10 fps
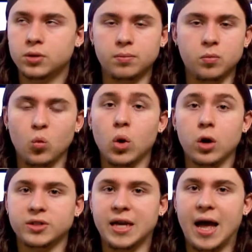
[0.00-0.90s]
some
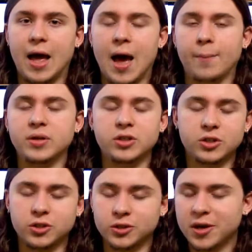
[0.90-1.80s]
words that happened
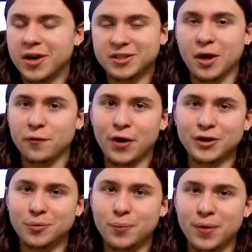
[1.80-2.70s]
just just sound
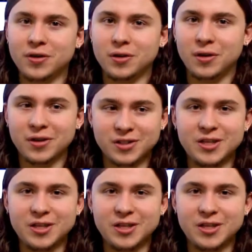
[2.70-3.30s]
very sim- uh,